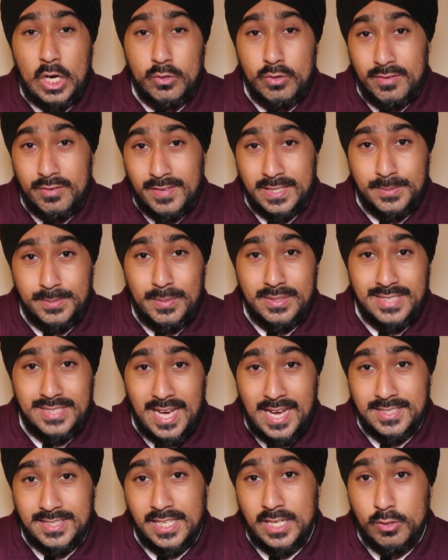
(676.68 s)
investment
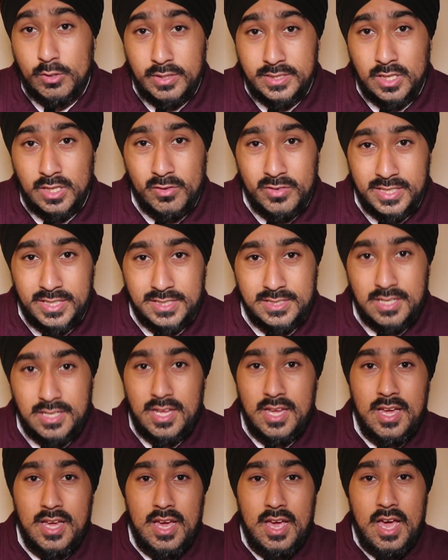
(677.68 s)
at a greater risk?
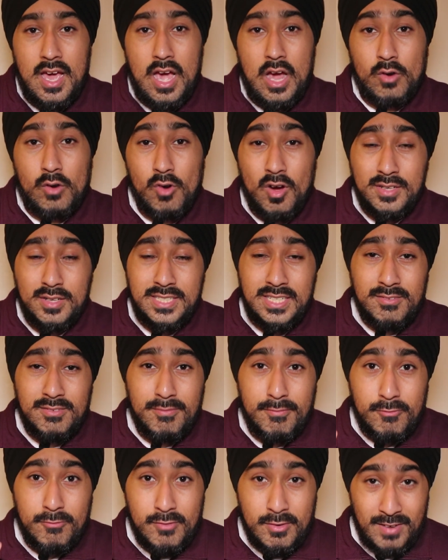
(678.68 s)
Granted,
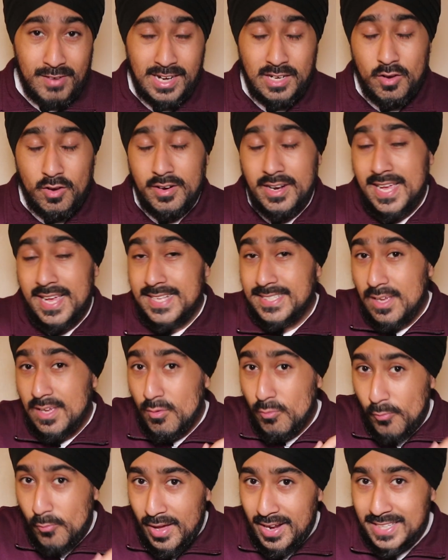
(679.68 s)
Vanguard is a
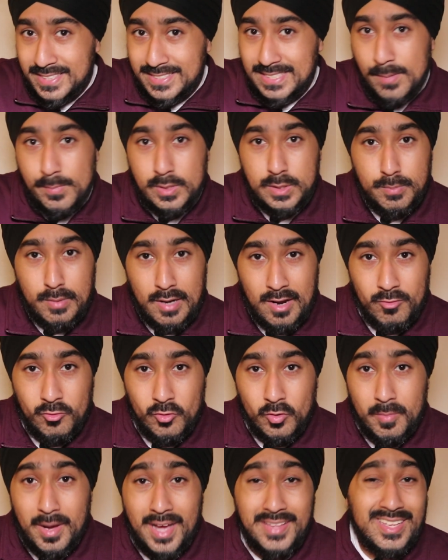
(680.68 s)
well-established
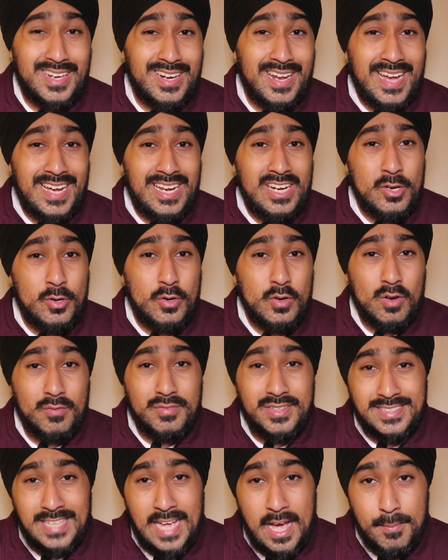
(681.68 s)
platform and the likelihood of
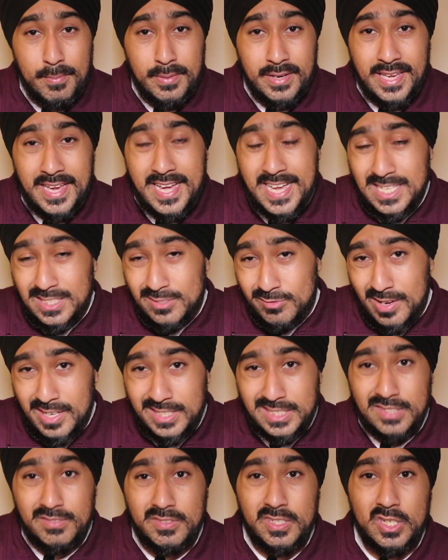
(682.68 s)
this happening is
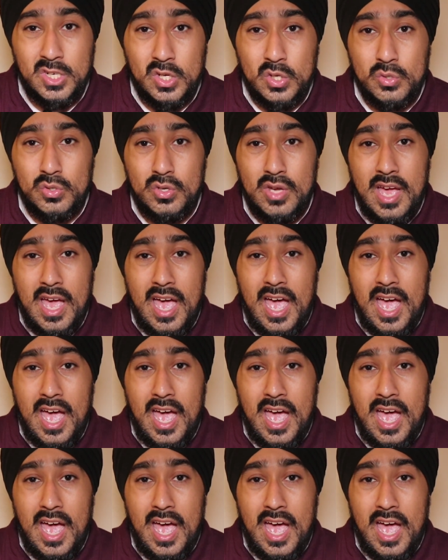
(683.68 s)
relatively low.